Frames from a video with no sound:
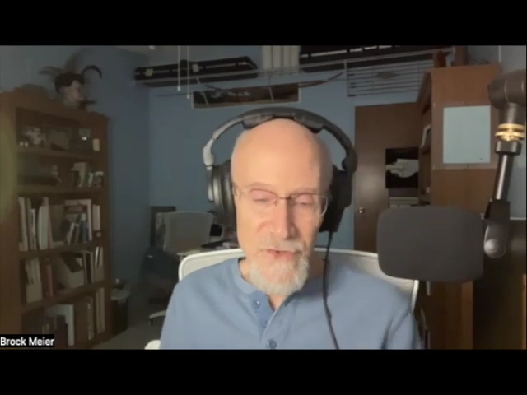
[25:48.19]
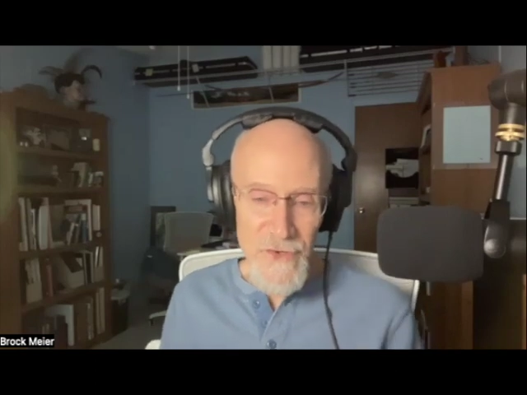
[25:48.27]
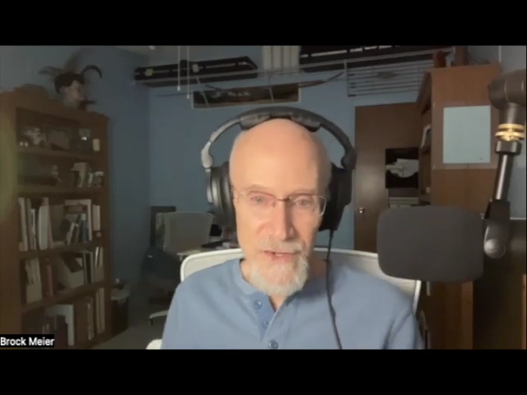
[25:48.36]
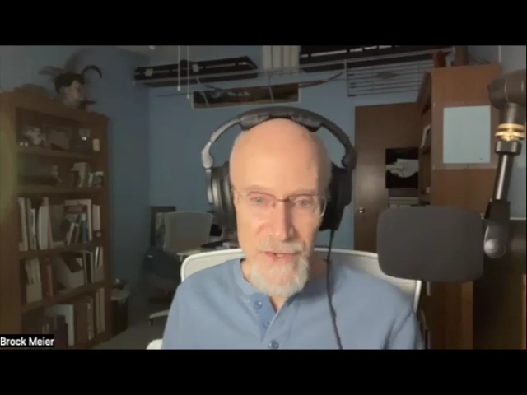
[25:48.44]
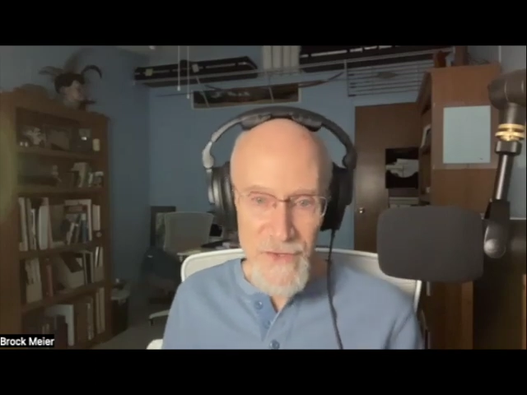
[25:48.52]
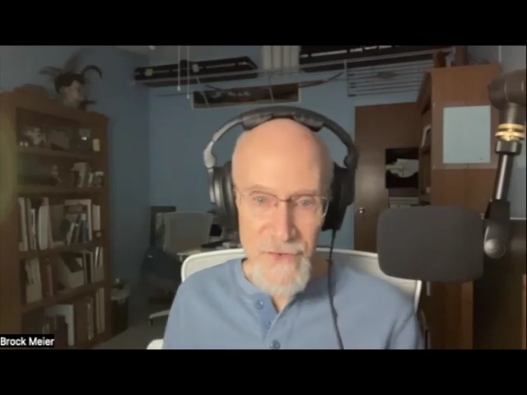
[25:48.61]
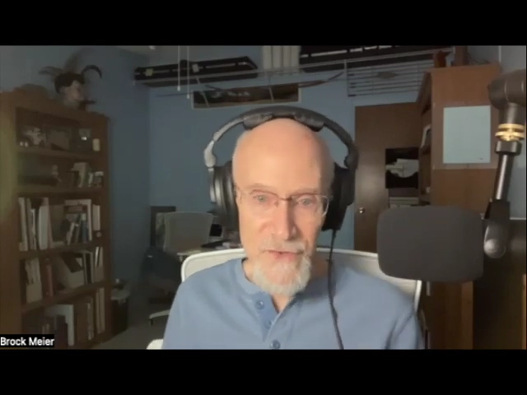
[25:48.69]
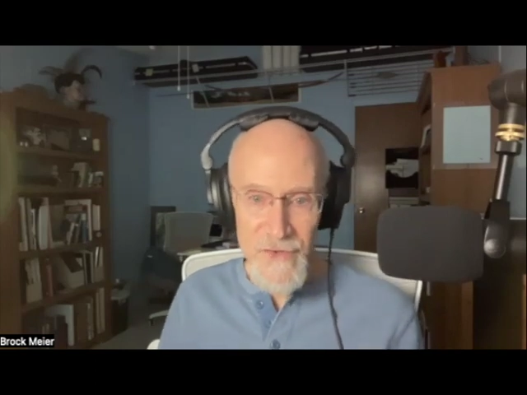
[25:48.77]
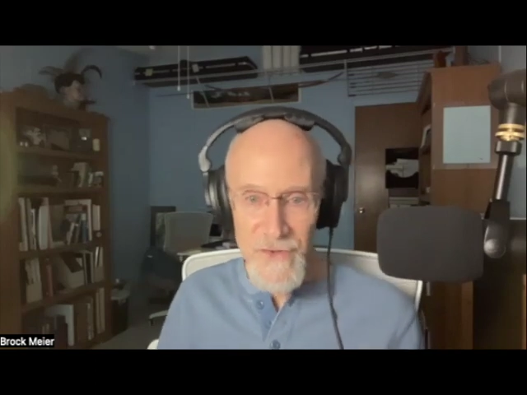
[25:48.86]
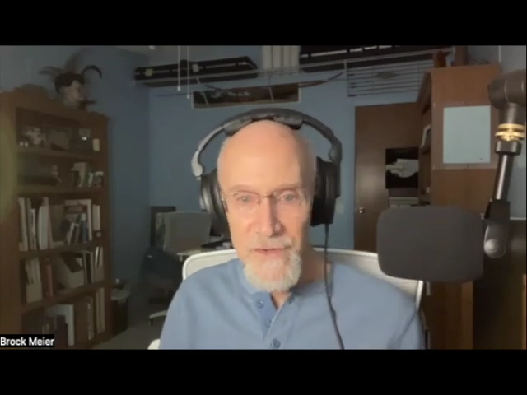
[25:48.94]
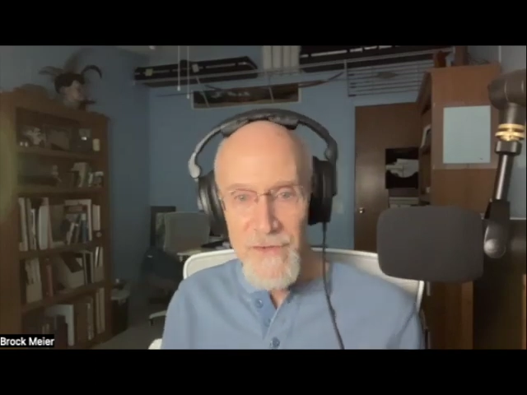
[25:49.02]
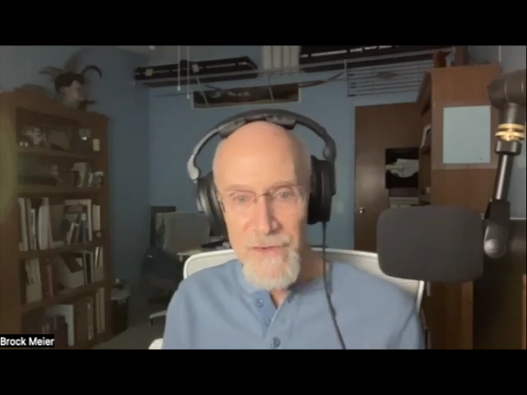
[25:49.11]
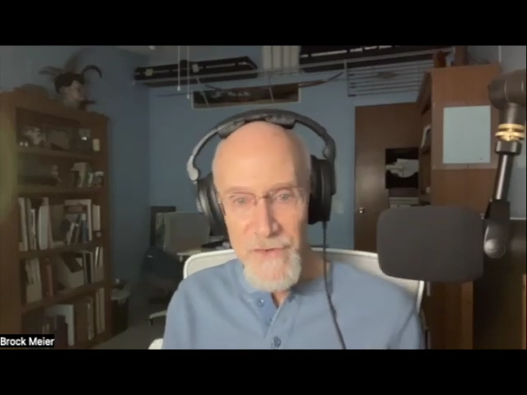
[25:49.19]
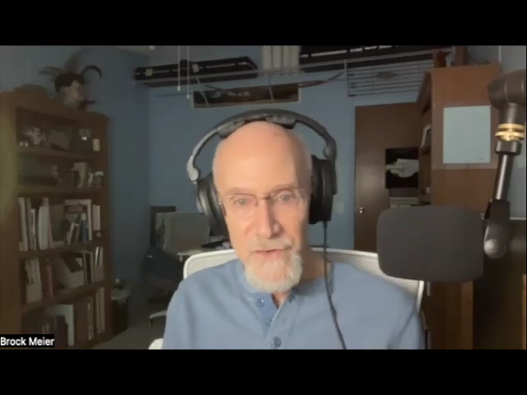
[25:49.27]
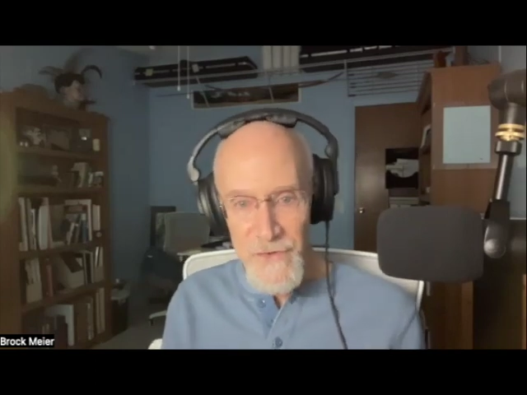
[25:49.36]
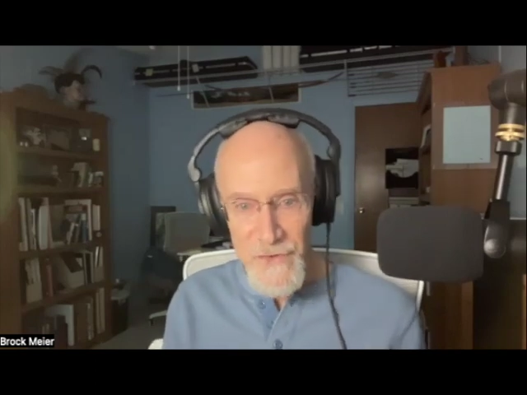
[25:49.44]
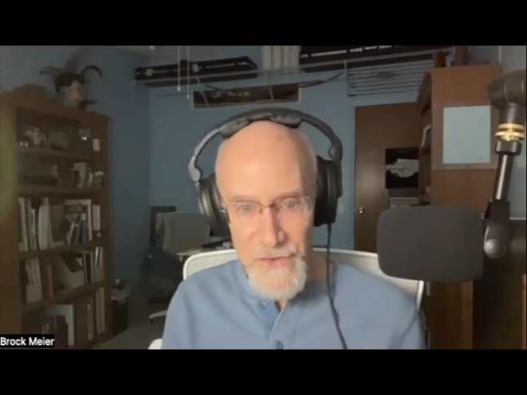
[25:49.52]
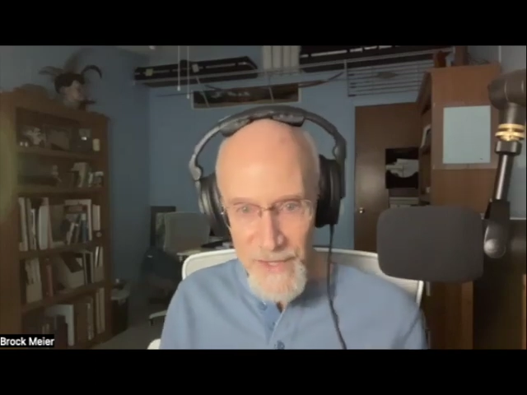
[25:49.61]
his
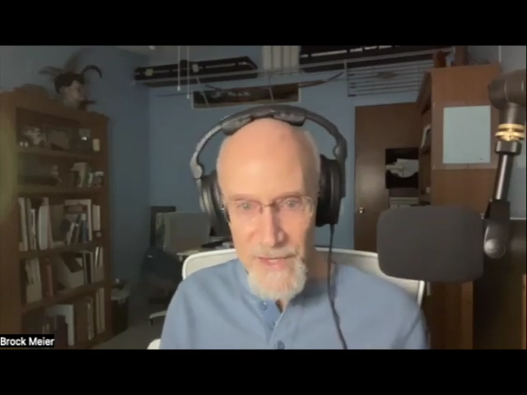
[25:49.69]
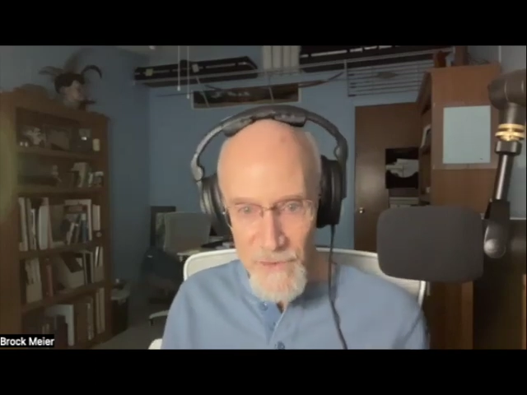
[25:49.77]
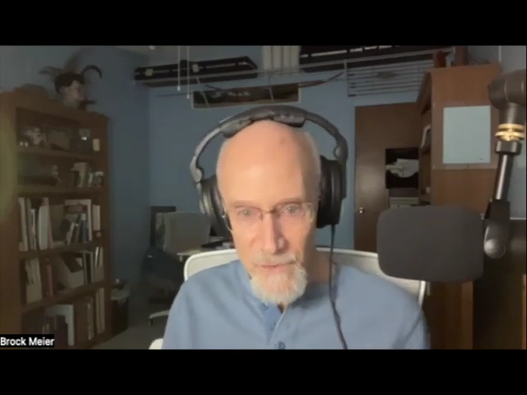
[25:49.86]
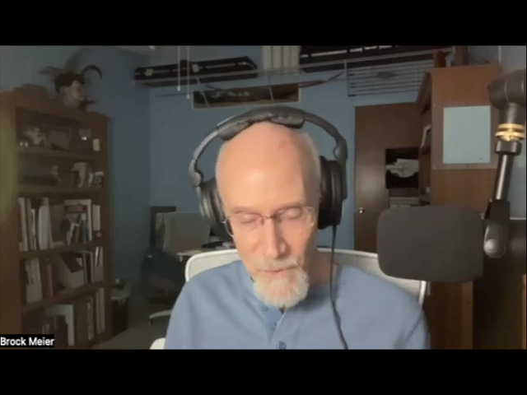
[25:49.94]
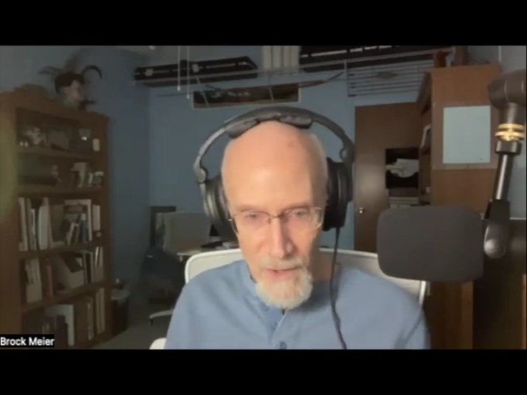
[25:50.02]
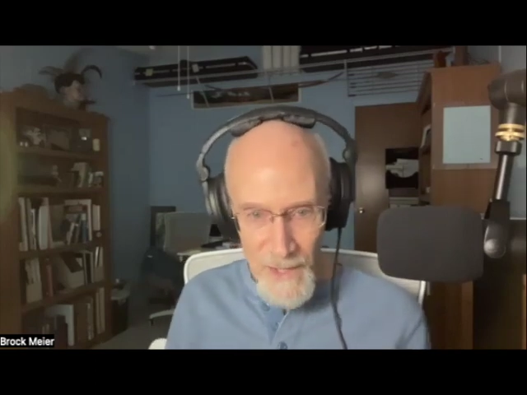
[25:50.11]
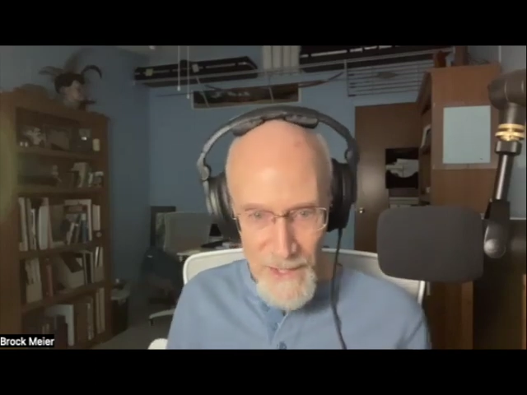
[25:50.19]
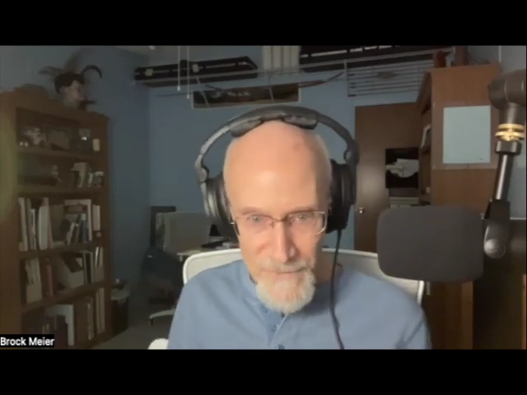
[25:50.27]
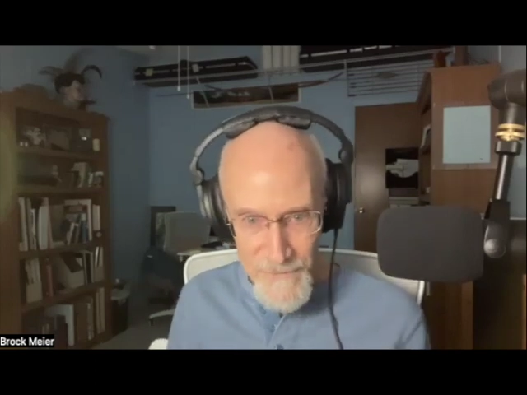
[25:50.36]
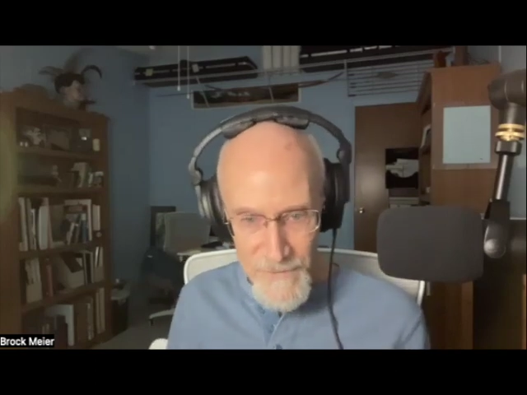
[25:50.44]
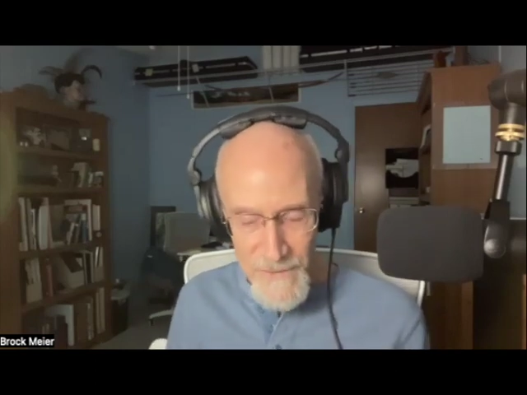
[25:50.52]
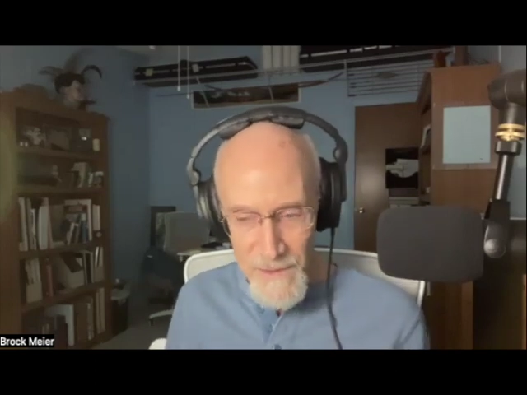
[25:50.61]
second wife,